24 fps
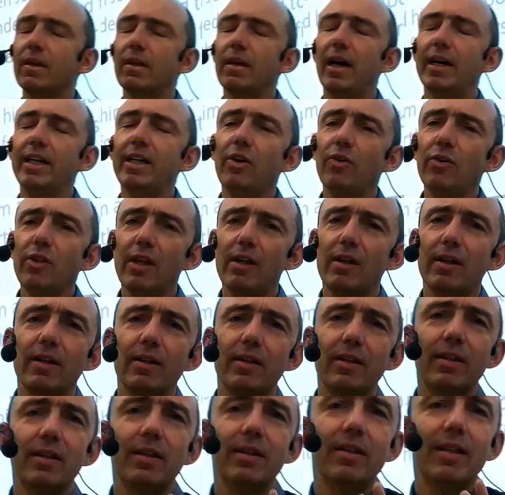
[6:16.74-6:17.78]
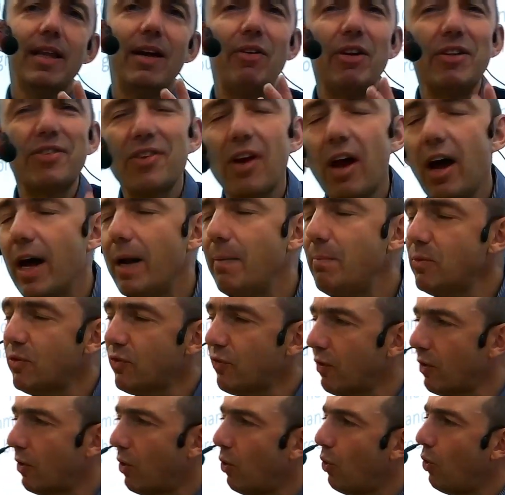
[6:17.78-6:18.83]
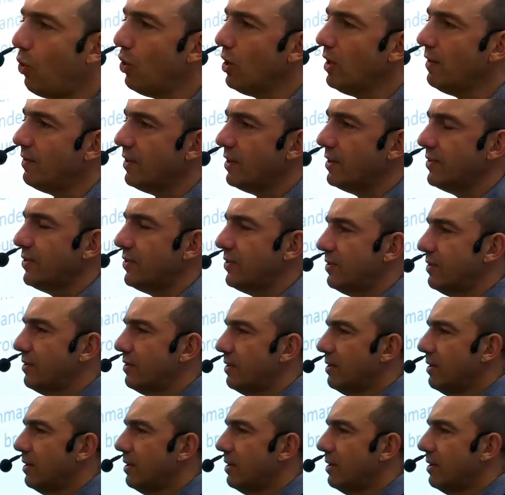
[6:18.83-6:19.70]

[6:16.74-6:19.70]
I know that there are times for all of us